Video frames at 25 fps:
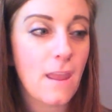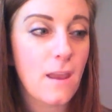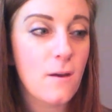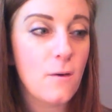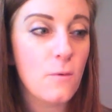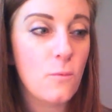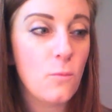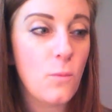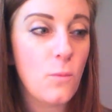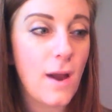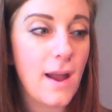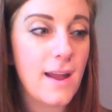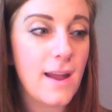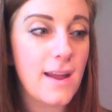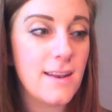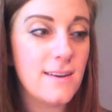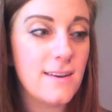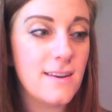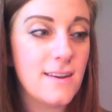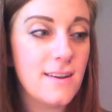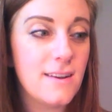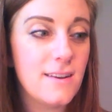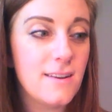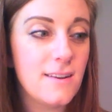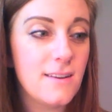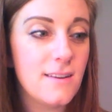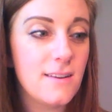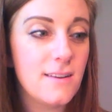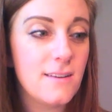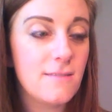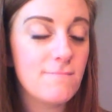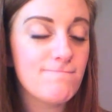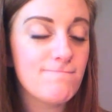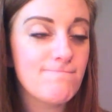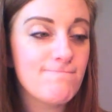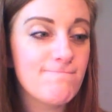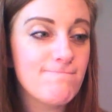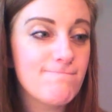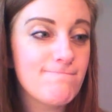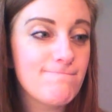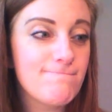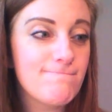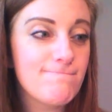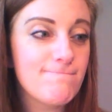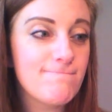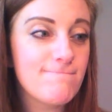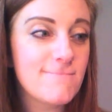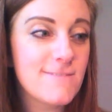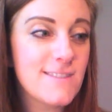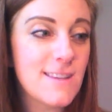when
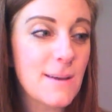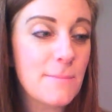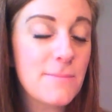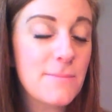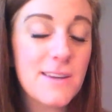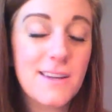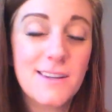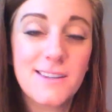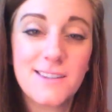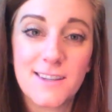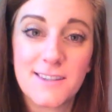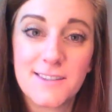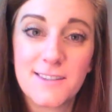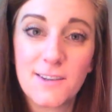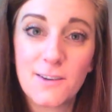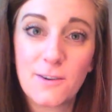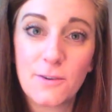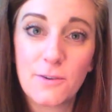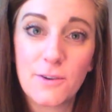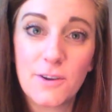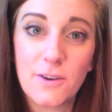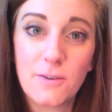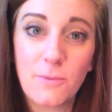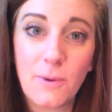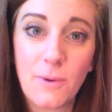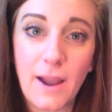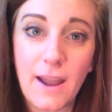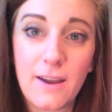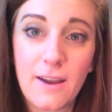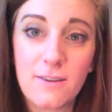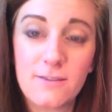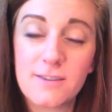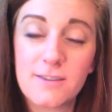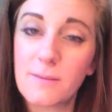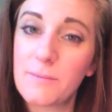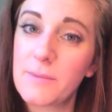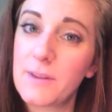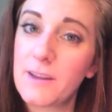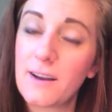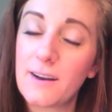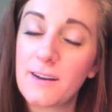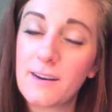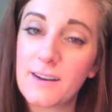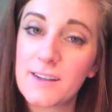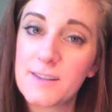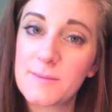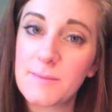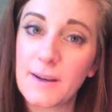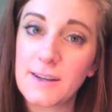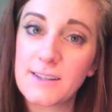something doesn't go your way or something
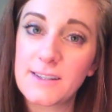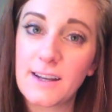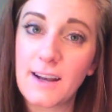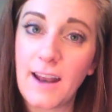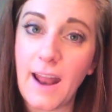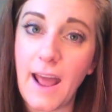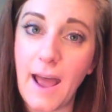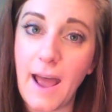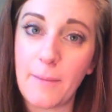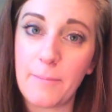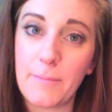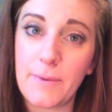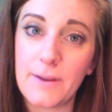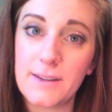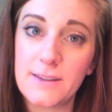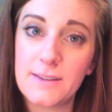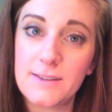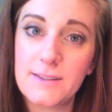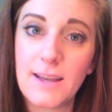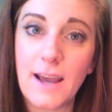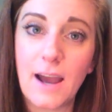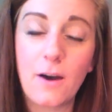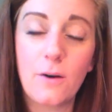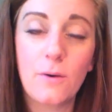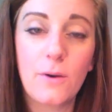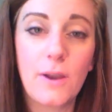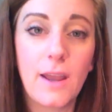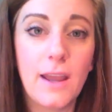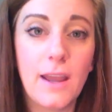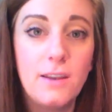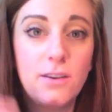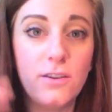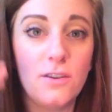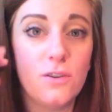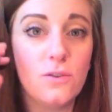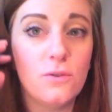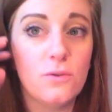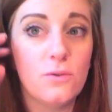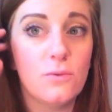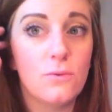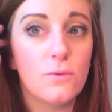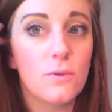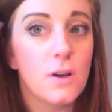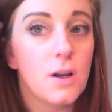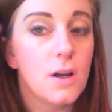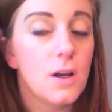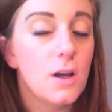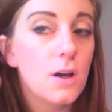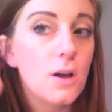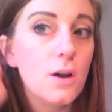unexpected happens, how can you
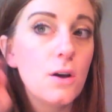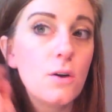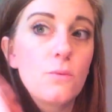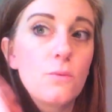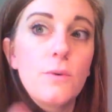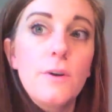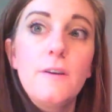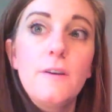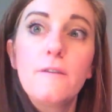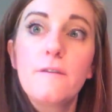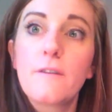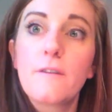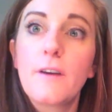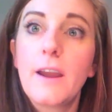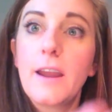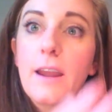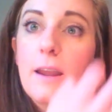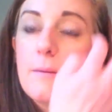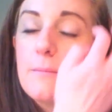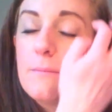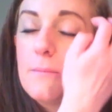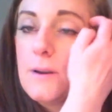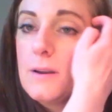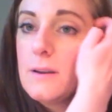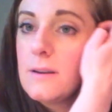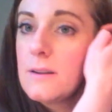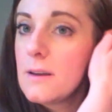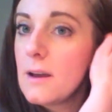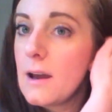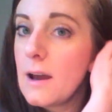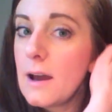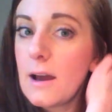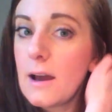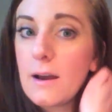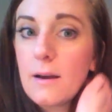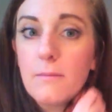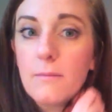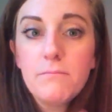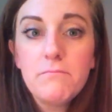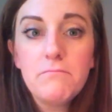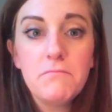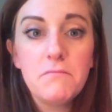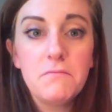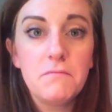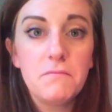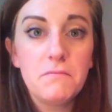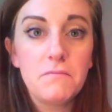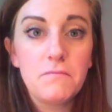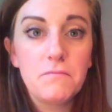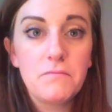reframe
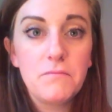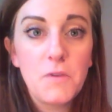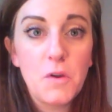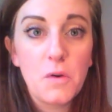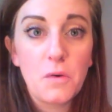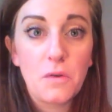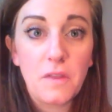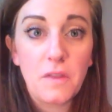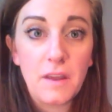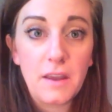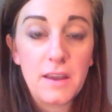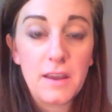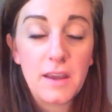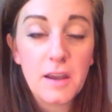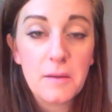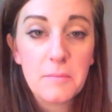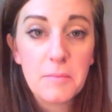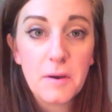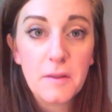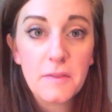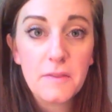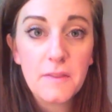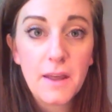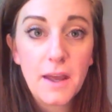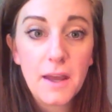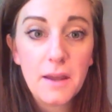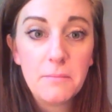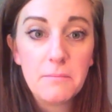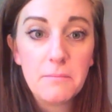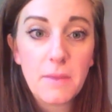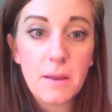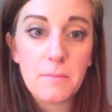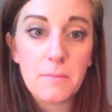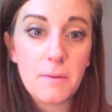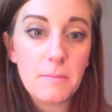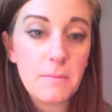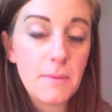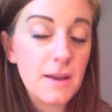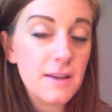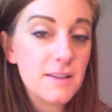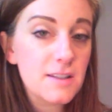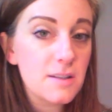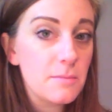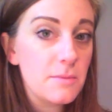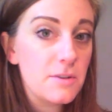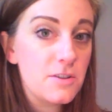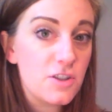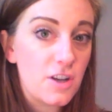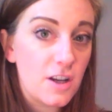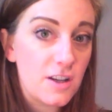your thinking about that, maybe make
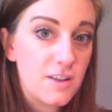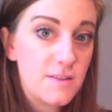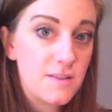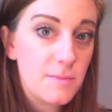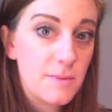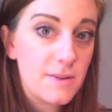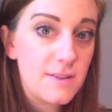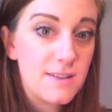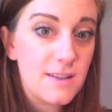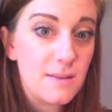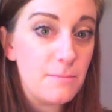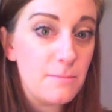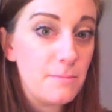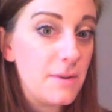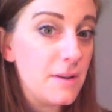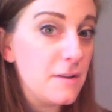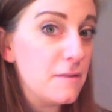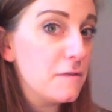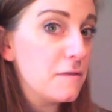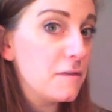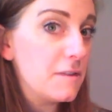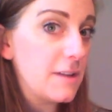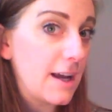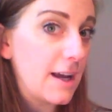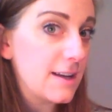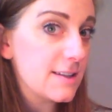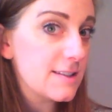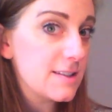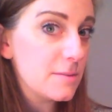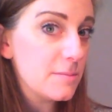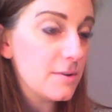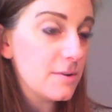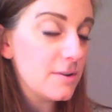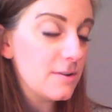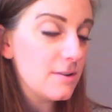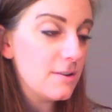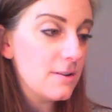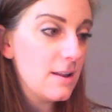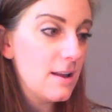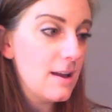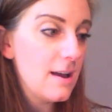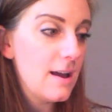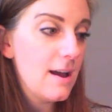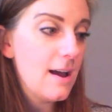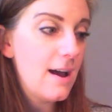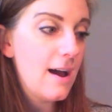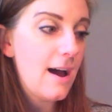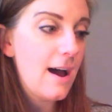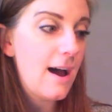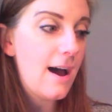some adjustments and be flexible.
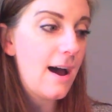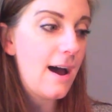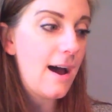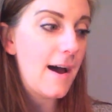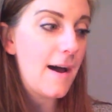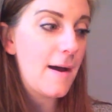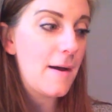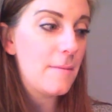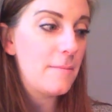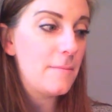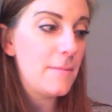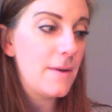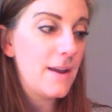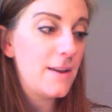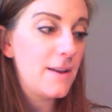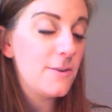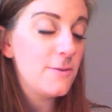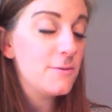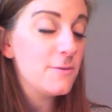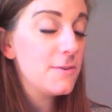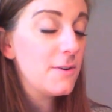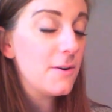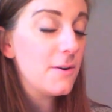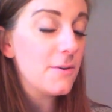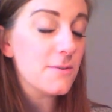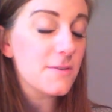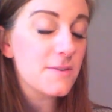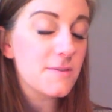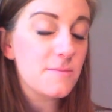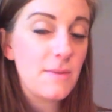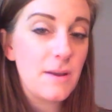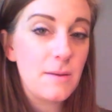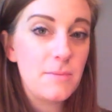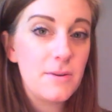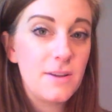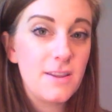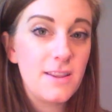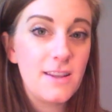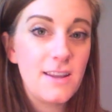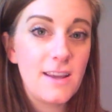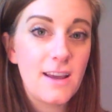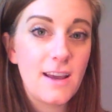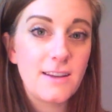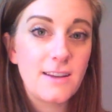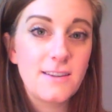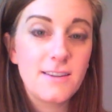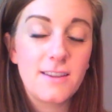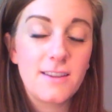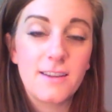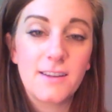And who knows, maybe in the
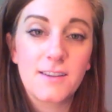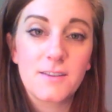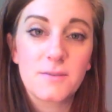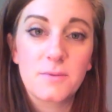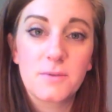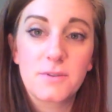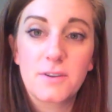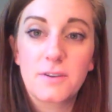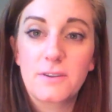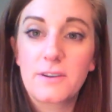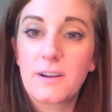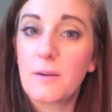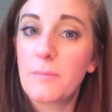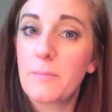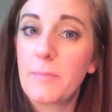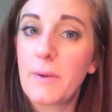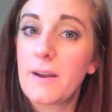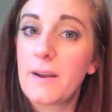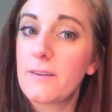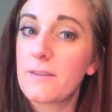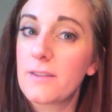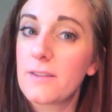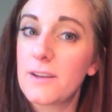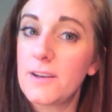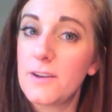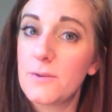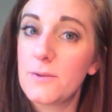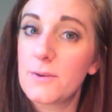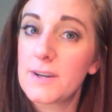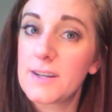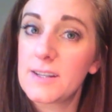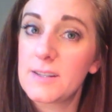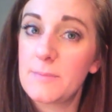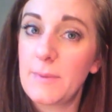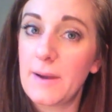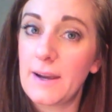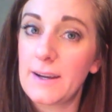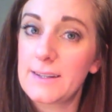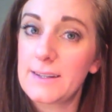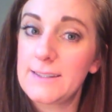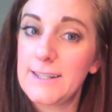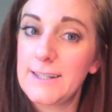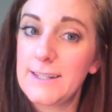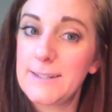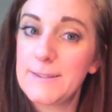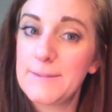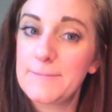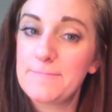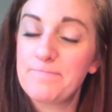end, things will turn out better than you expected.